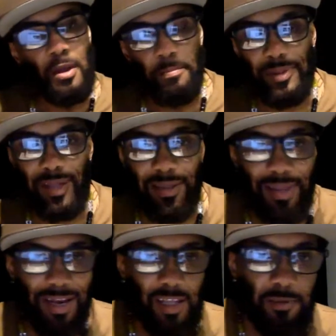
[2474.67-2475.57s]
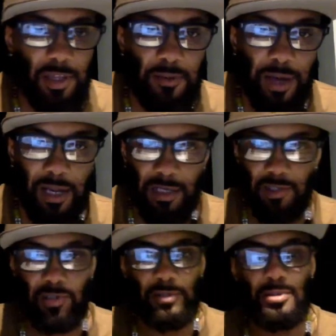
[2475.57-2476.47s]
Besides that, I speak
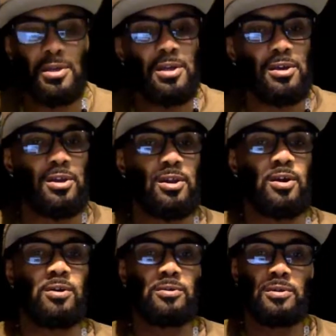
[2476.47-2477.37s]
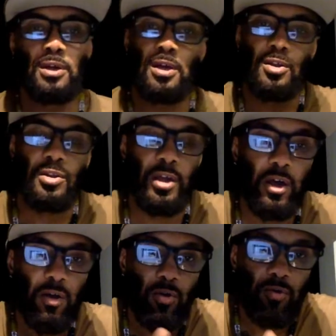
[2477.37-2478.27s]
Spanish. You know,
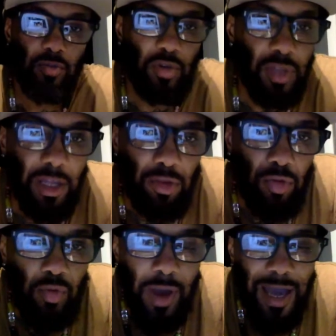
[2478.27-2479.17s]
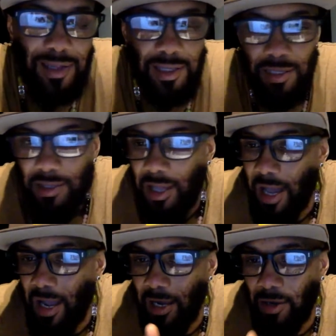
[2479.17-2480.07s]
so those are two assets
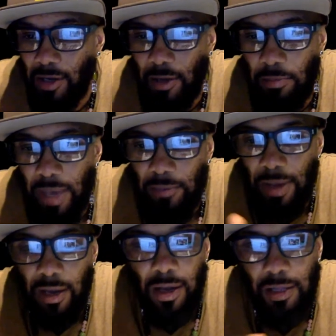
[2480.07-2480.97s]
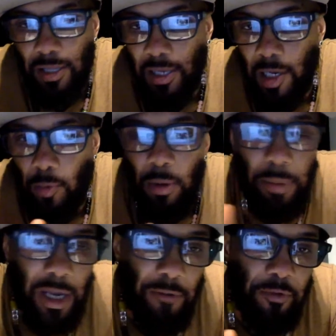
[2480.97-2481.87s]
that are gonna make my content a little bit
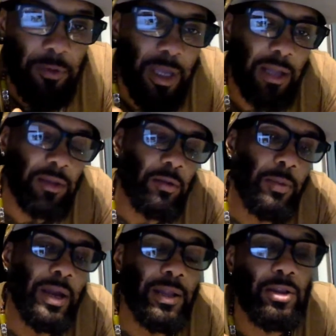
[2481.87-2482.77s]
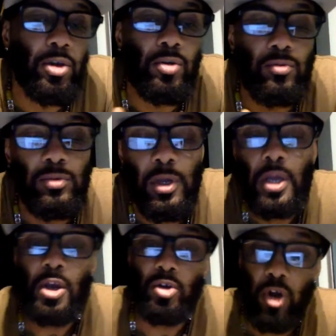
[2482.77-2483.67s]
better from that somebody that don't
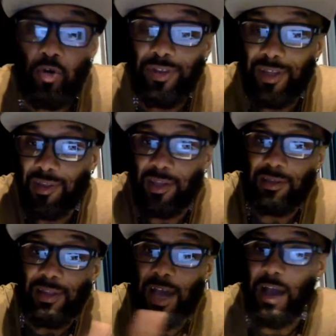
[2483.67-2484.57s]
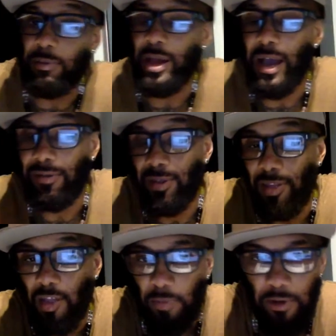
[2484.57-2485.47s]
know these things, that haven't had these
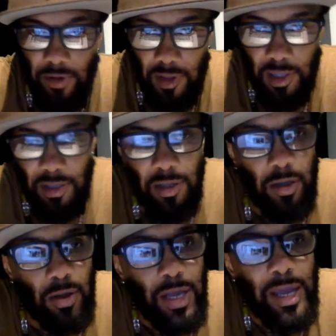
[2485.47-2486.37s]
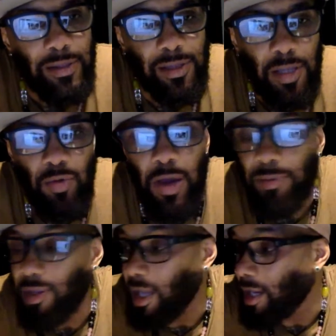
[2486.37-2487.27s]
experiences. So this is what I'm
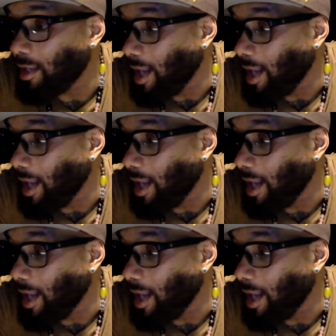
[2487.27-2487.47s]
saying.